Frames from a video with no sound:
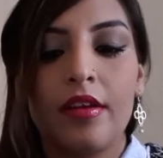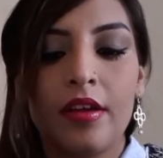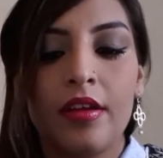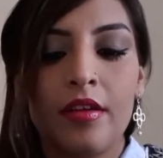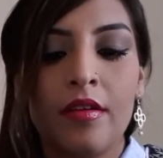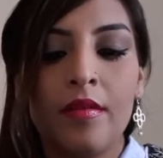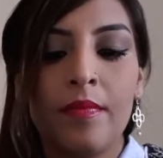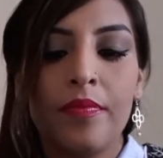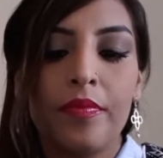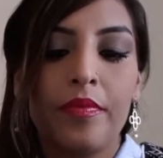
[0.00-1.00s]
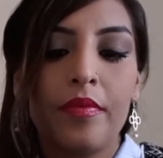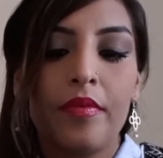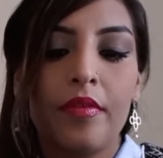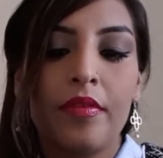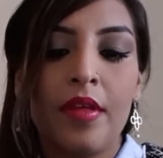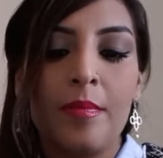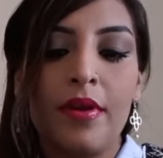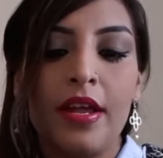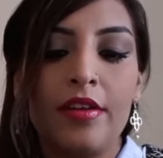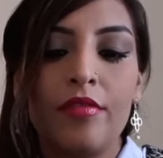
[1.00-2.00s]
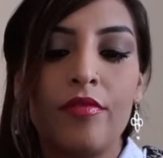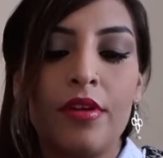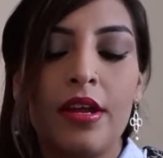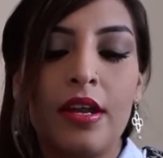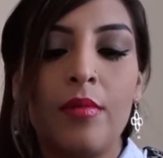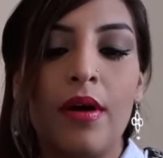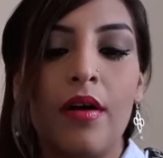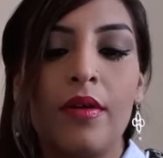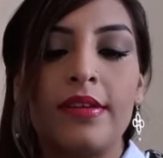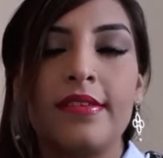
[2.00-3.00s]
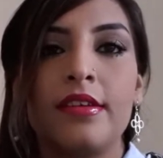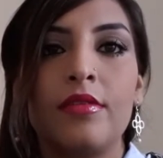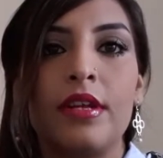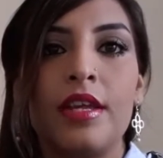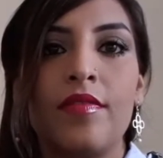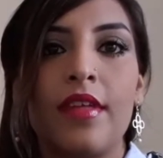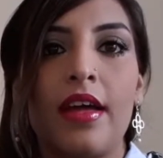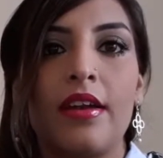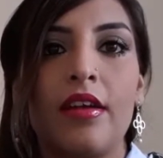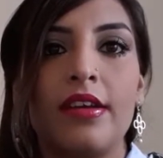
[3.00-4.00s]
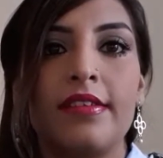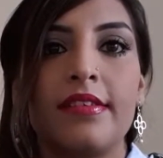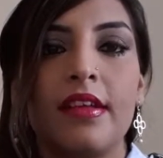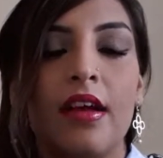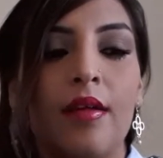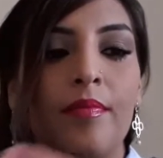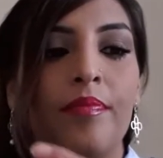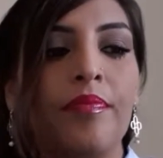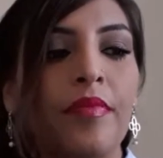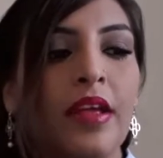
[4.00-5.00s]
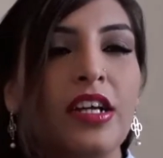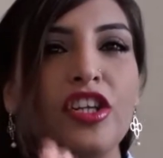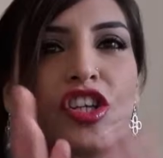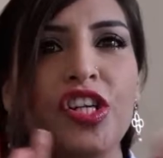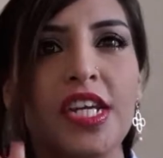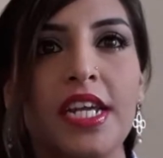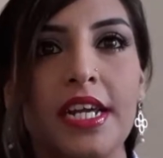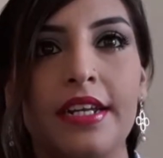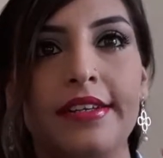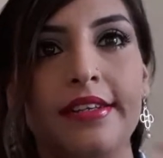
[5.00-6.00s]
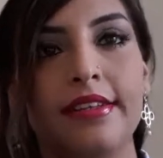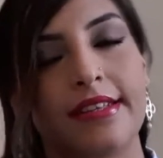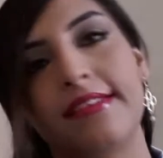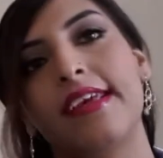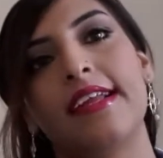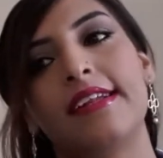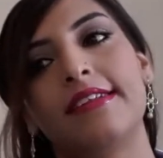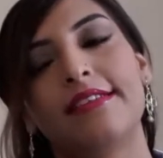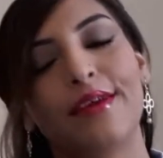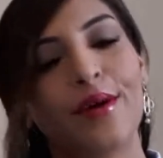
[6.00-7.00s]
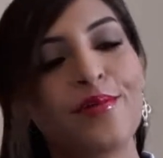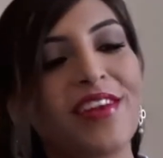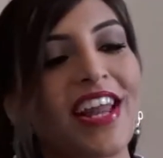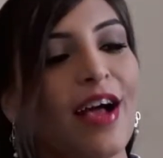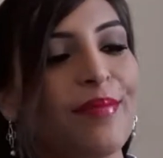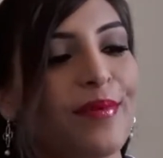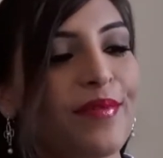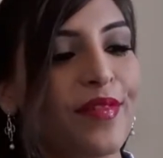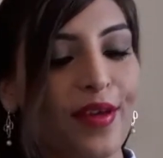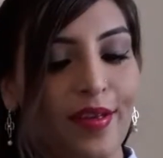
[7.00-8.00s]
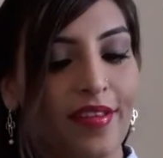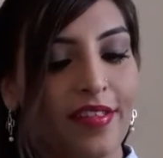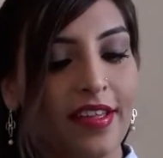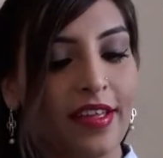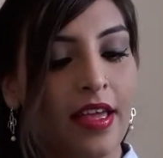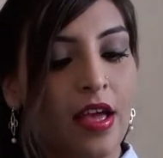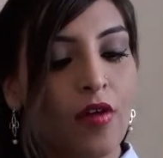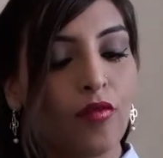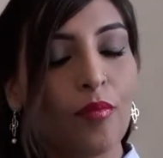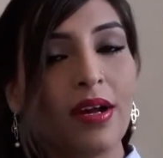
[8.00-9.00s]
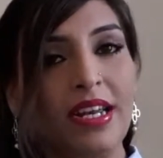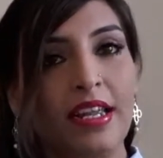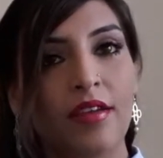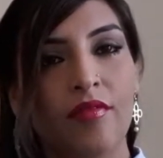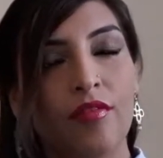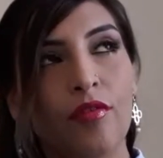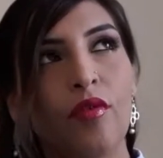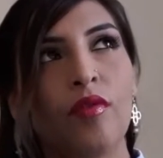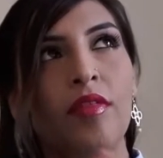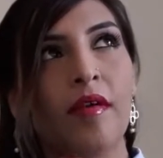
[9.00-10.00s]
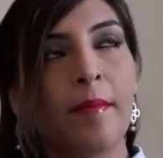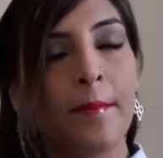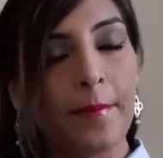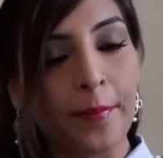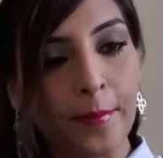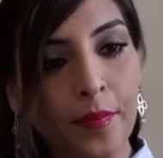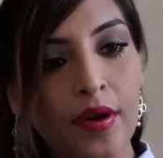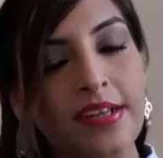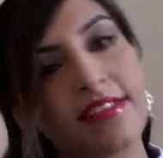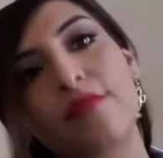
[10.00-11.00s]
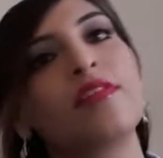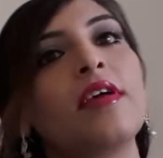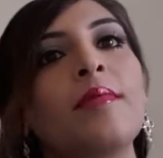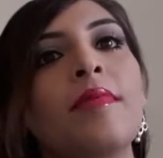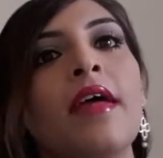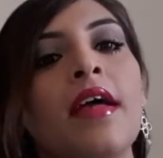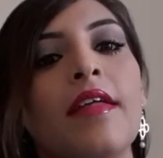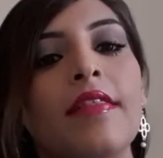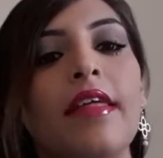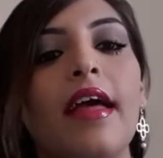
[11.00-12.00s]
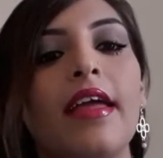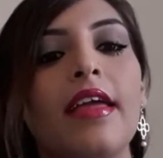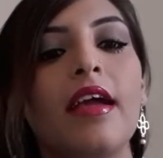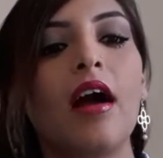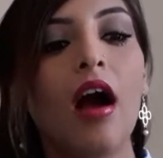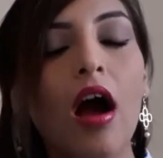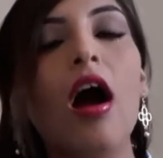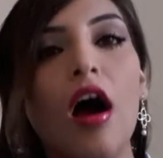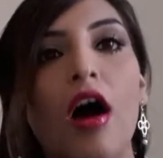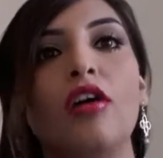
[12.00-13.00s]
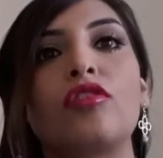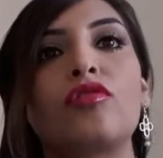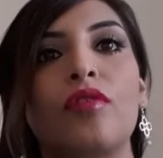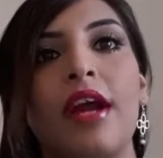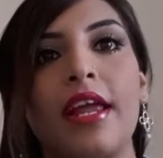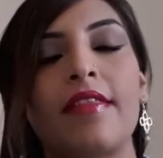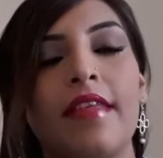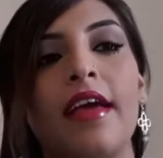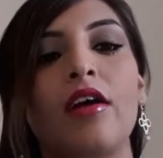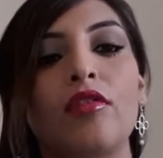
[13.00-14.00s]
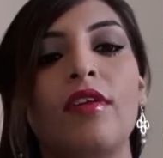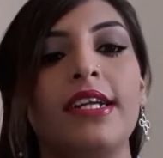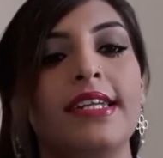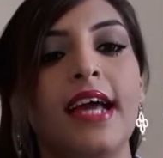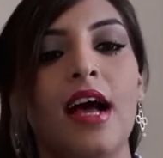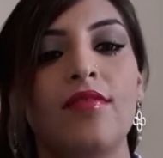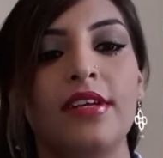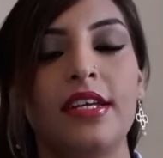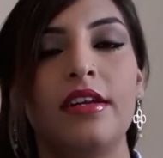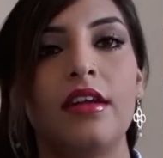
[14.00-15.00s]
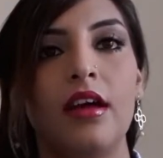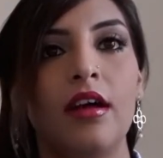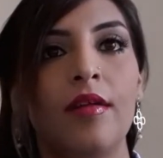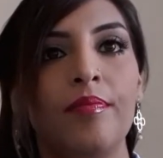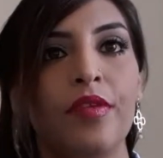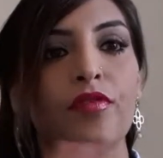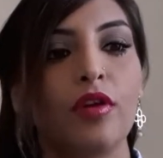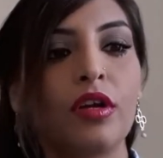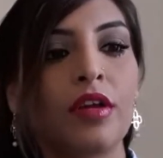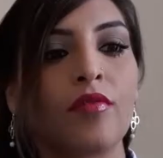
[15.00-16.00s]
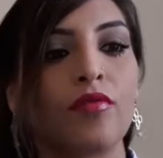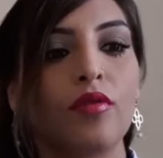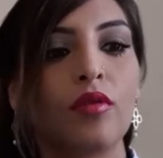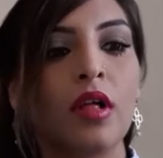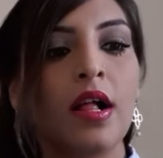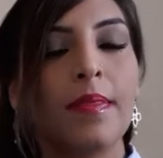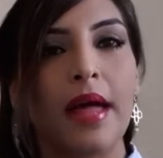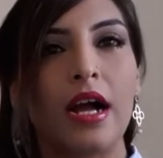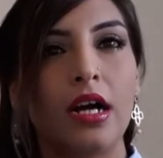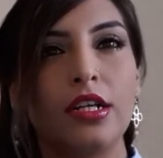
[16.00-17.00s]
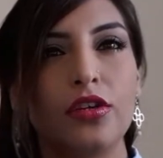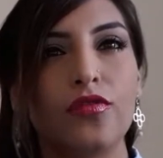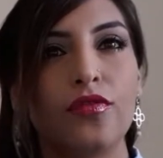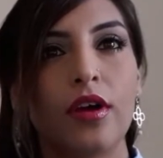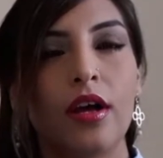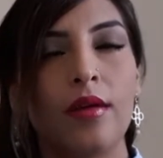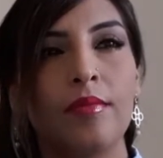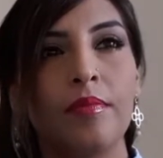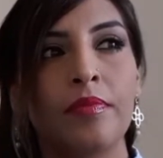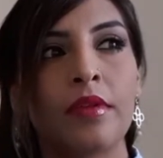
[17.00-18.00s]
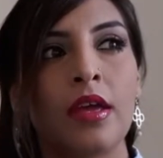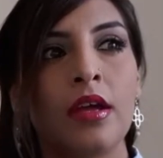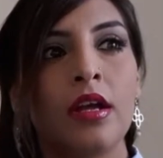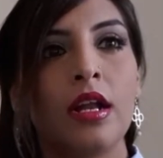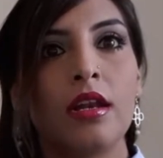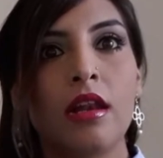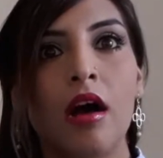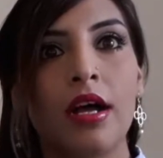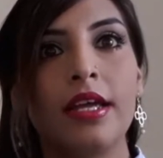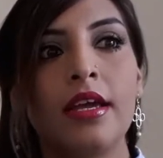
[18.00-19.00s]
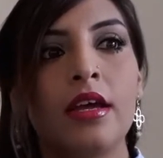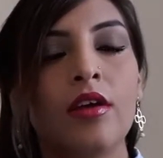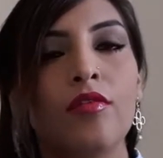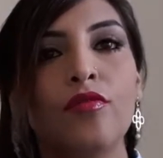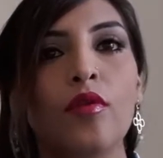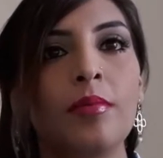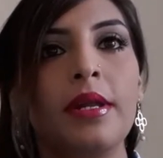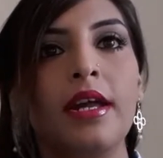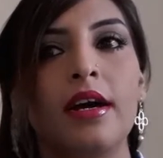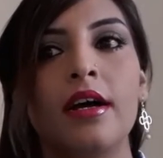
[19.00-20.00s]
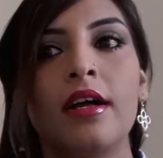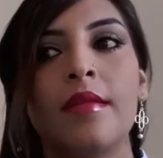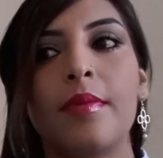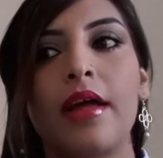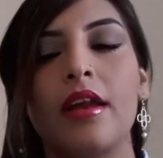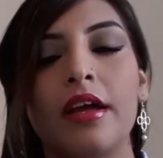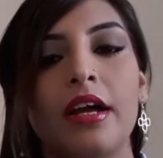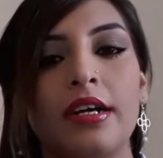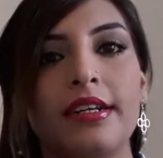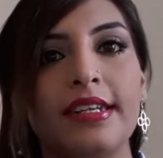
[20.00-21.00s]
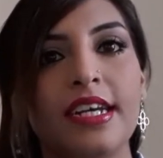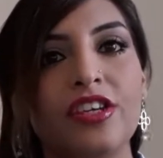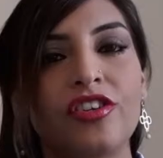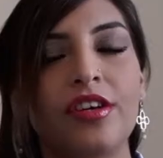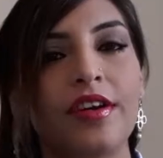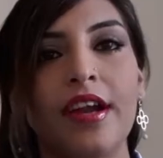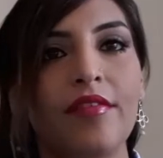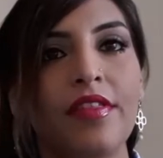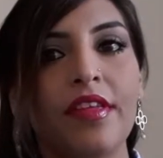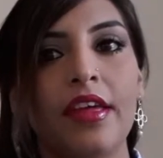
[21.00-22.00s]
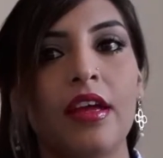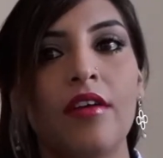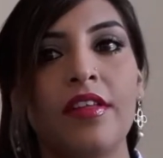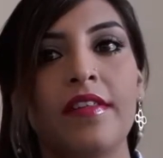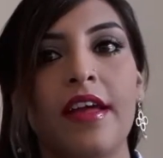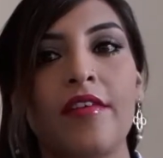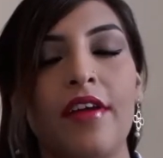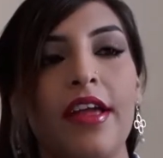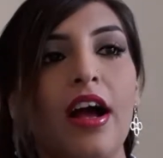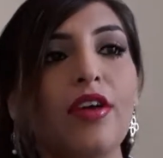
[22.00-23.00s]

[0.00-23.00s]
You know, they blend really well and still leave that nice um, sheen to the skin. So I'm really happy with those. I think for money, for them, the price of them, they are great. They are great to have in um, if you're looking for that kind of um, light formula, that light kind of texture and everything. I think they're great.